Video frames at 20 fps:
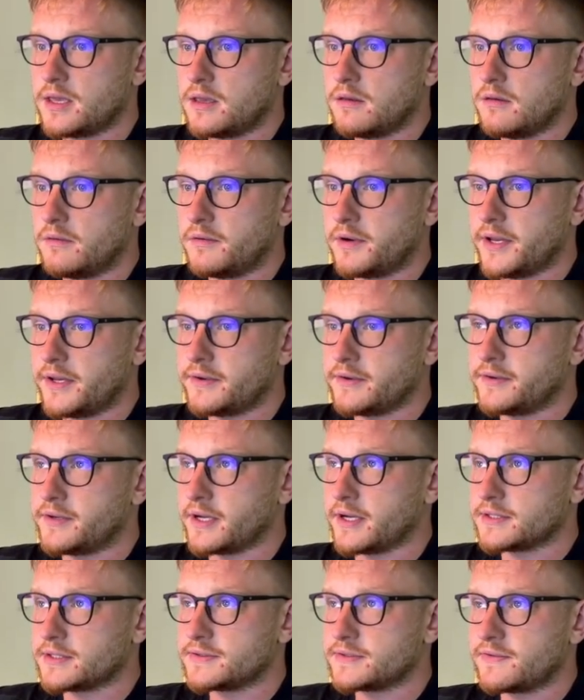read the
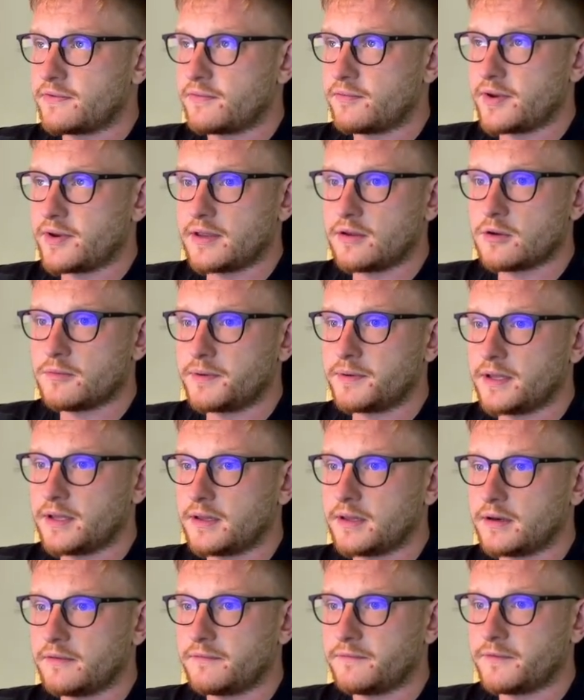docs 3, completely
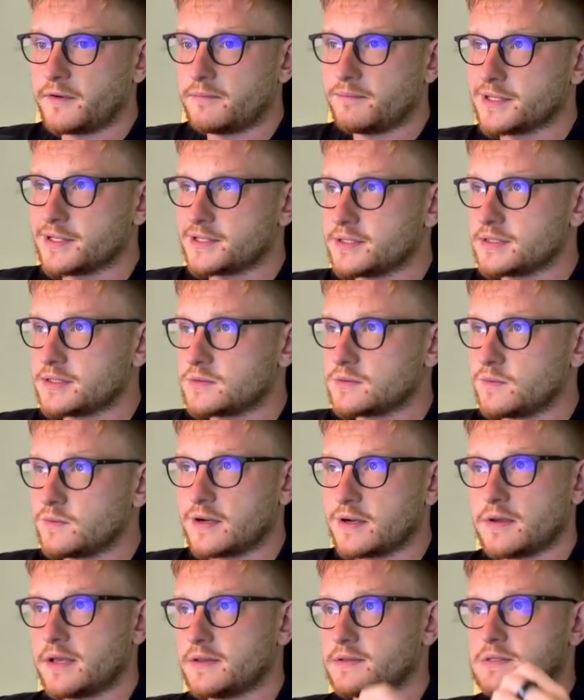different buttons. One
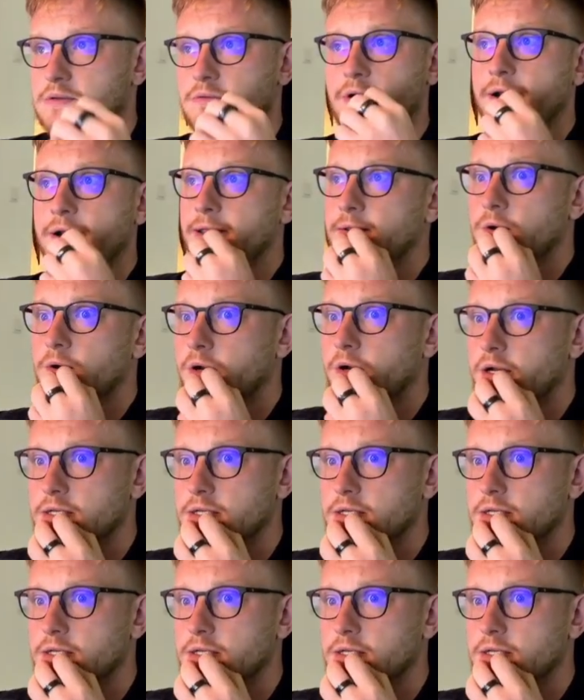has rounded corners,